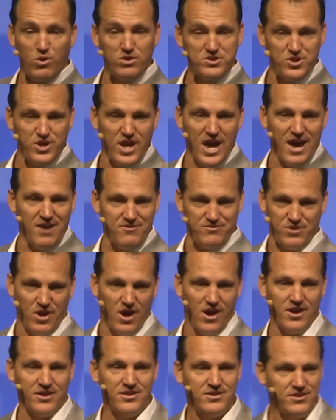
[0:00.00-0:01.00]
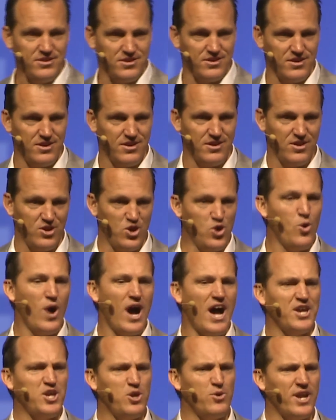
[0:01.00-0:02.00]
do you have? None. Who
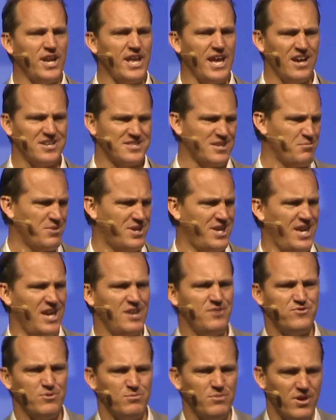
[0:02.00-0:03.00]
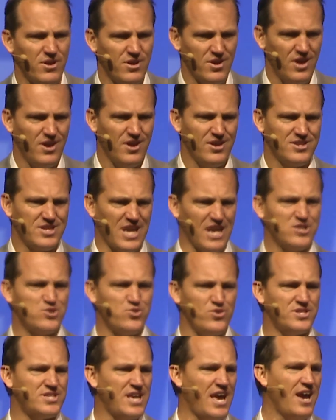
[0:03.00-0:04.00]
are you anyhow? Some kid from the
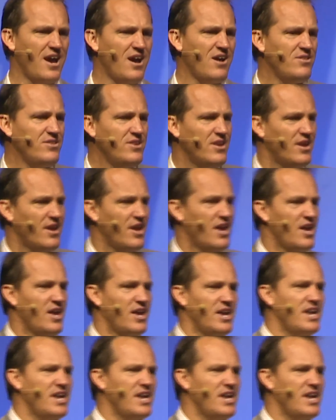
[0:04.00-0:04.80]
country town? He